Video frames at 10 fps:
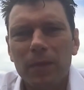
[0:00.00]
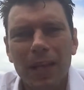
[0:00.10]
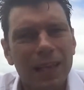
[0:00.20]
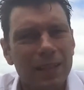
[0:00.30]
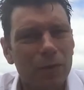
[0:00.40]

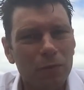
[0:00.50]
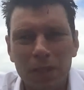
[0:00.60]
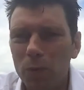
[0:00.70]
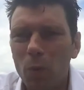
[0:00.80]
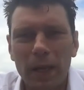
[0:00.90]
that's a
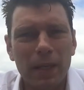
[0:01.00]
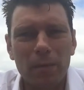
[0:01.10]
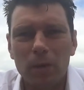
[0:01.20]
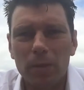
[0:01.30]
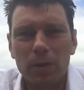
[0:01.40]
really wake
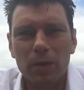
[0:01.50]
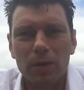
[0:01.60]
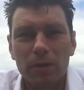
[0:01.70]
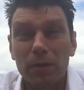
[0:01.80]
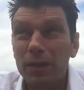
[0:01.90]
up moment of